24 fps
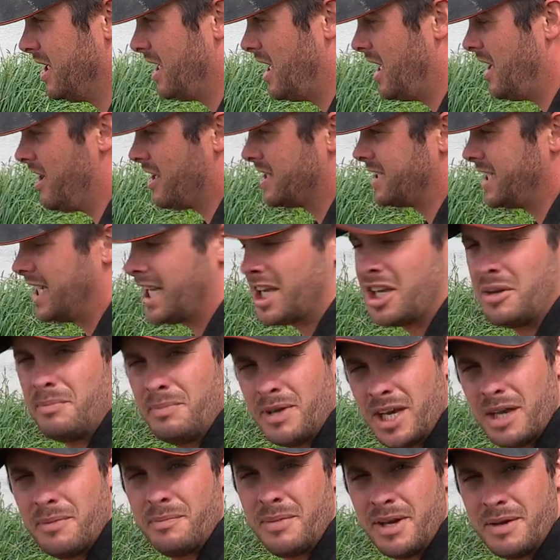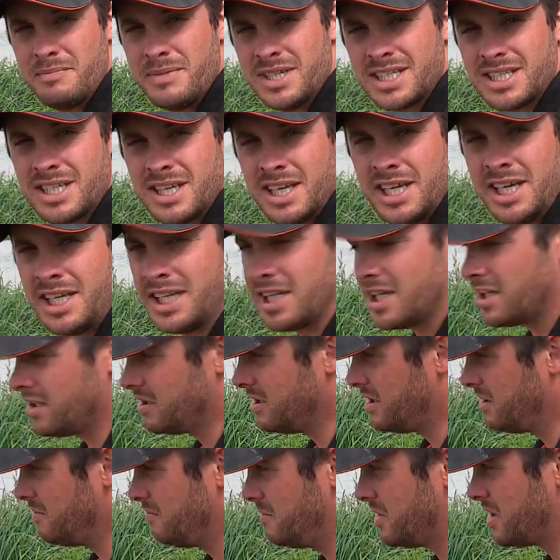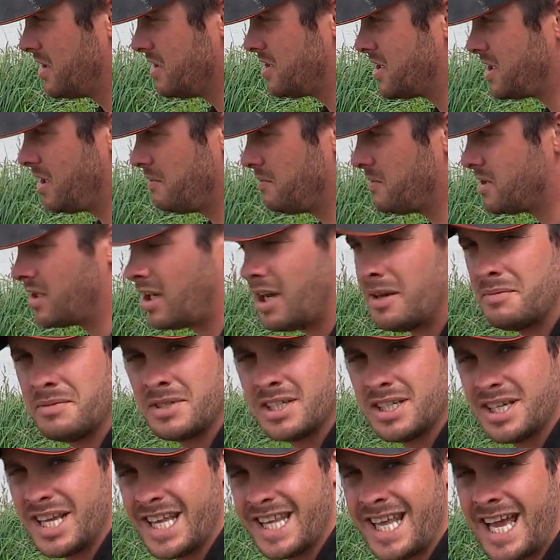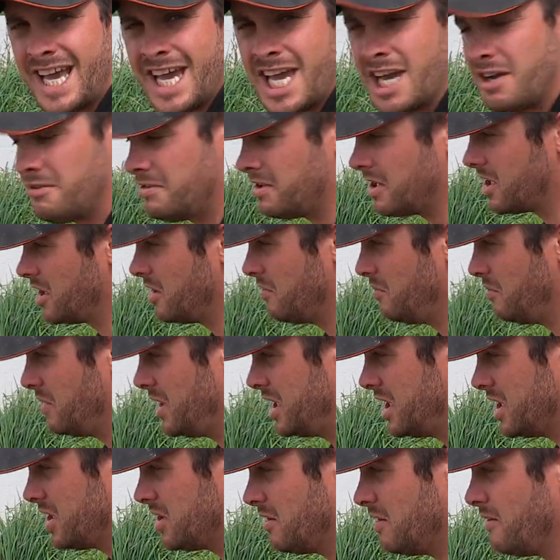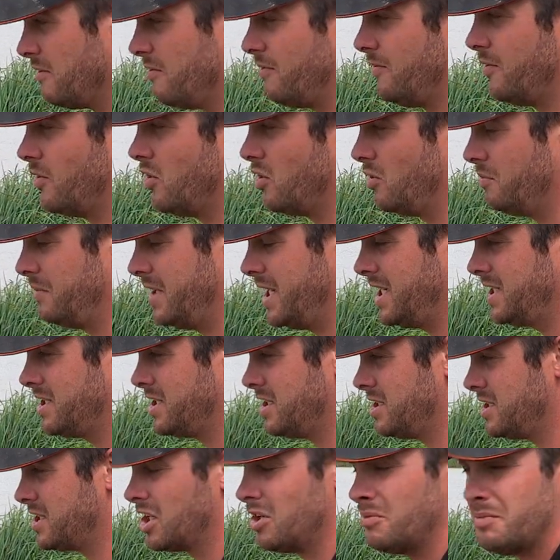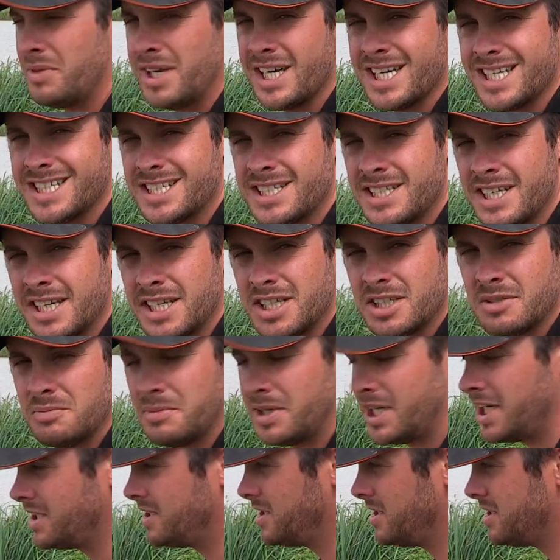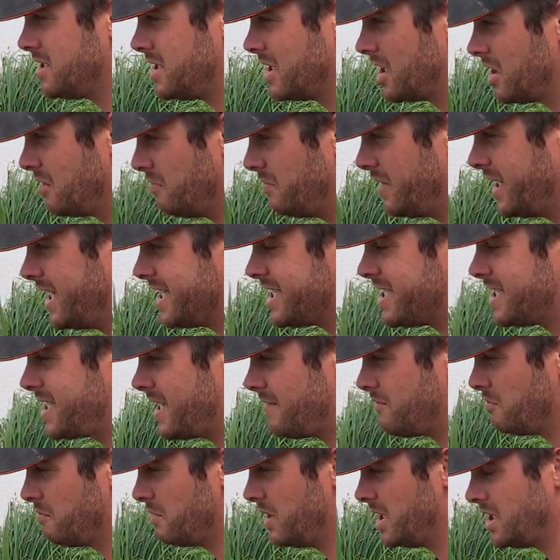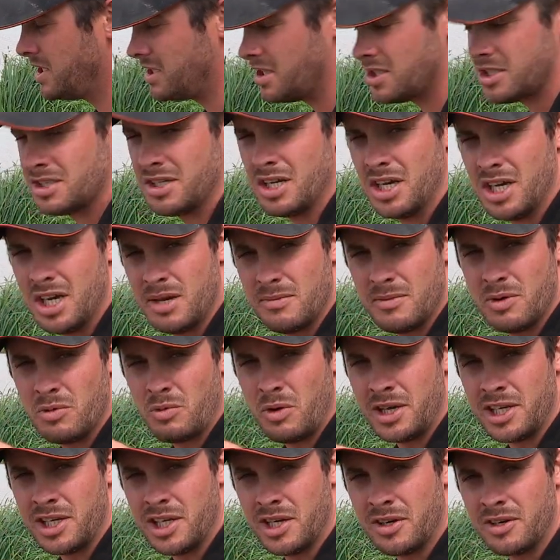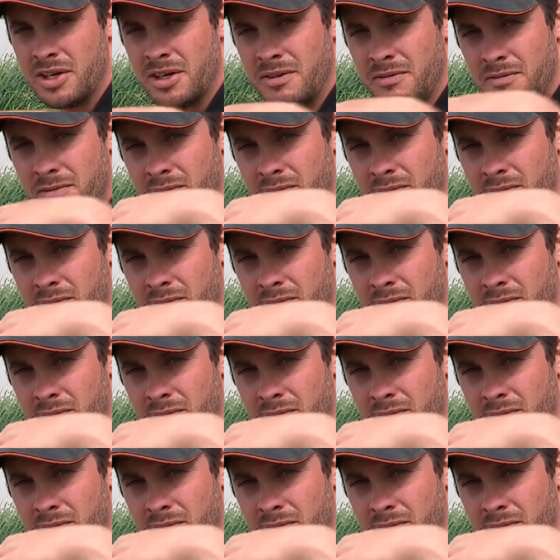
And like I said, it can be a bit misleading because sometimes that area can be at four meters, it can be at six meters, it can be at seven meters. what you're looking